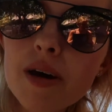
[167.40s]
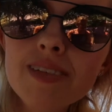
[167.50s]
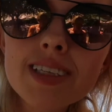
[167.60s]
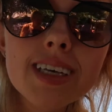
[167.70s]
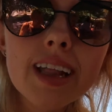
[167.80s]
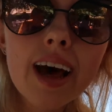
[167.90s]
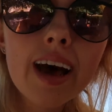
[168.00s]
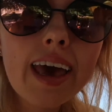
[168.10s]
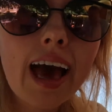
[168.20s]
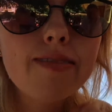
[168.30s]
over to
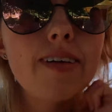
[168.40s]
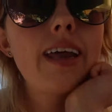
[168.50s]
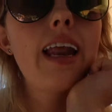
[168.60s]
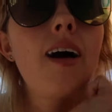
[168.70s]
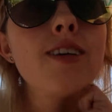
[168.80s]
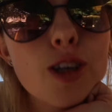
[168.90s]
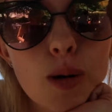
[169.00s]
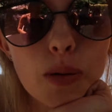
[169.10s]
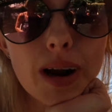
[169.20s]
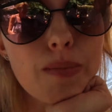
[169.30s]
the cafe
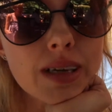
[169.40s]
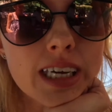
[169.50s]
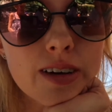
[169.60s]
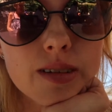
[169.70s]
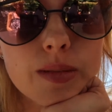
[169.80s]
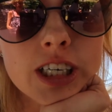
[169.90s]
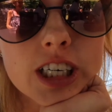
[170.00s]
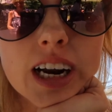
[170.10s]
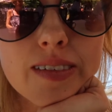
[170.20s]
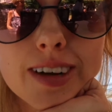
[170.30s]
pretty busy on the
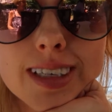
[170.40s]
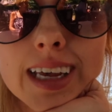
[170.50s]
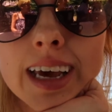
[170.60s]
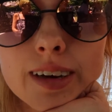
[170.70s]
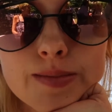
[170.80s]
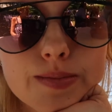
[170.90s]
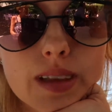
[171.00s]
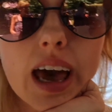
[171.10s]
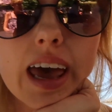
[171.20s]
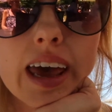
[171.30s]
beach and everyone's like
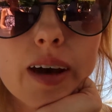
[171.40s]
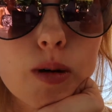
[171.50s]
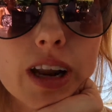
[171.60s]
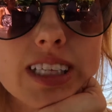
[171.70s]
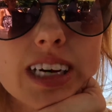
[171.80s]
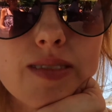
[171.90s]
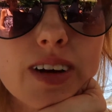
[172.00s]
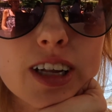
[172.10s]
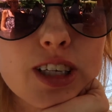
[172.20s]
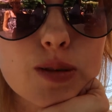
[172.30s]
here wanting to have
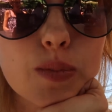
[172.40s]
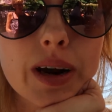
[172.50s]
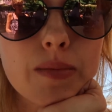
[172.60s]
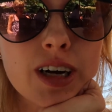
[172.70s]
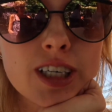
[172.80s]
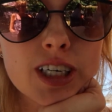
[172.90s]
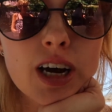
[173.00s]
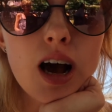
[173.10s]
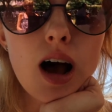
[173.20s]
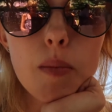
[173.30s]
lunch pretty much.
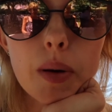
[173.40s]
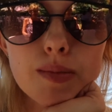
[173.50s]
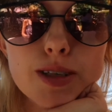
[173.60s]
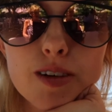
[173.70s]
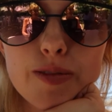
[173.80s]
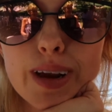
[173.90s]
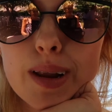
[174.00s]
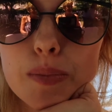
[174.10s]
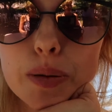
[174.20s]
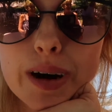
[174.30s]
But I'm still
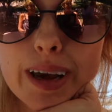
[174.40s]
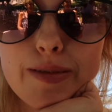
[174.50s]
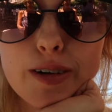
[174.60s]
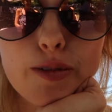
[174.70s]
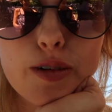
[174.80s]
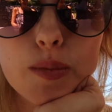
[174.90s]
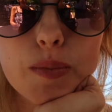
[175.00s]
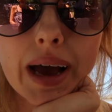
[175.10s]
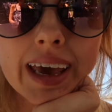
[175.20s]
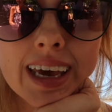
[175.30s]
feeling pretty full
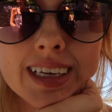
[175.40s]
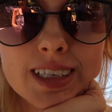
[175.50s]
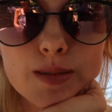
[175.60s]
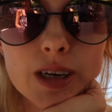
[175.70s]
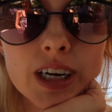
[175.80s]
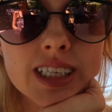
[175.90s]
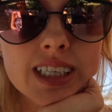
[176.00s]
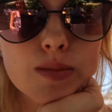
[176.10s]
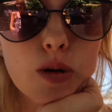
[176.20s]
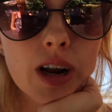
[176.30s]
from pancakes to be honest
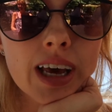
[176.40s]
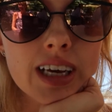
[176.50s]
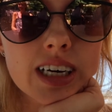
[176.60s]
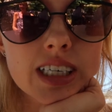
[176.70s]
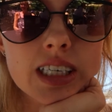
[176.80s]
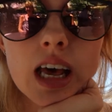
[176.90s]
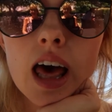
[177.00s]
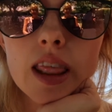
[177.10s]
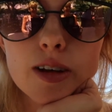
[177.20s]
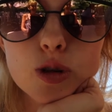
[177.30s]
this morning because
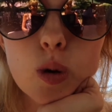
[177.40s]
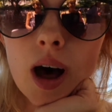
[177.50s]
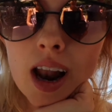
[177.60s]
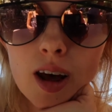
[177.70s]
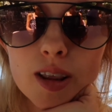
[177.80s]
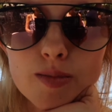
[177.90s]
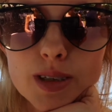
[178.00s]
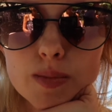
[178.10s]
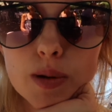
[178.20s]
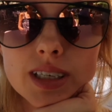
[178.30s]
there's quite a lot of them.
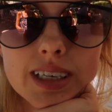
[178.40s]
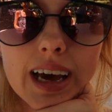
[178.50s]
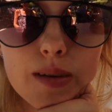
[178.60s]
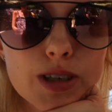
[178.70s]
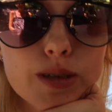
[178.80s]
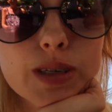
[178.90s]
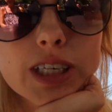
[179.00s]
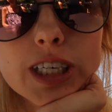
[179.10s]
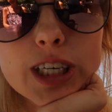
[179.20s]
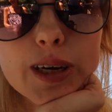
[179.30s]
It's surprising how much
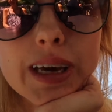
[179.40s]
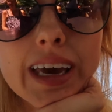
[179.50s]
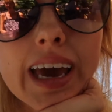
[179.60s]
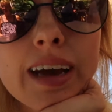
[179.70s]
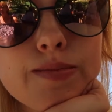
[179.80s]
mixture you can get.